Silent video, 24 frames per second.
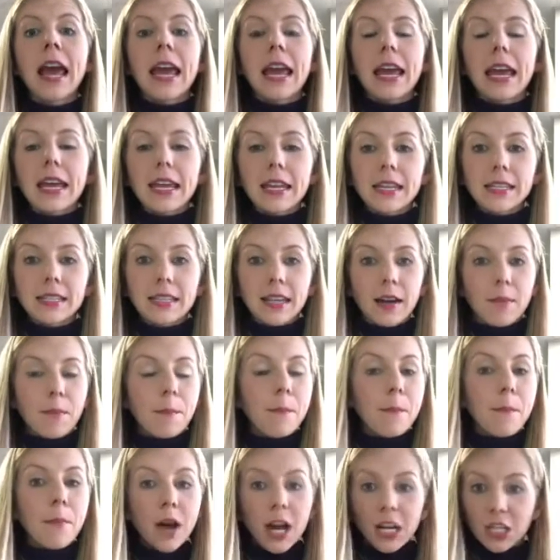is
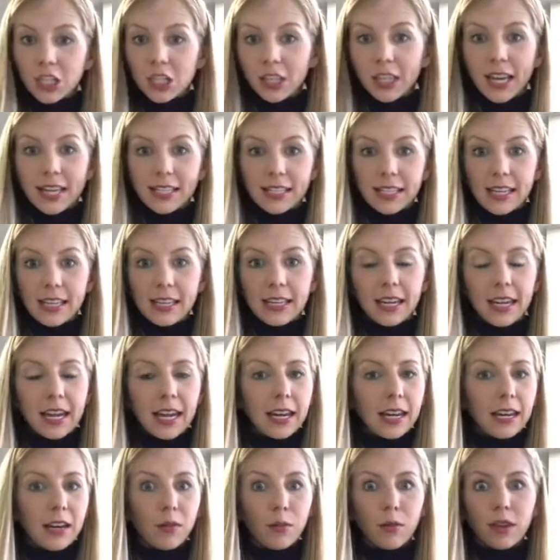much less
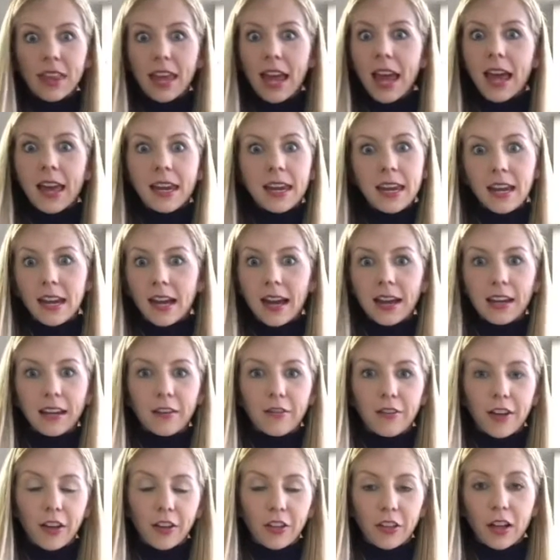indicated with any kind of
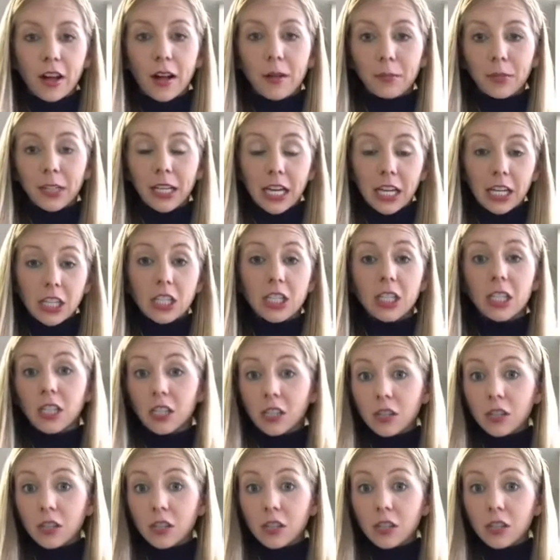health complications.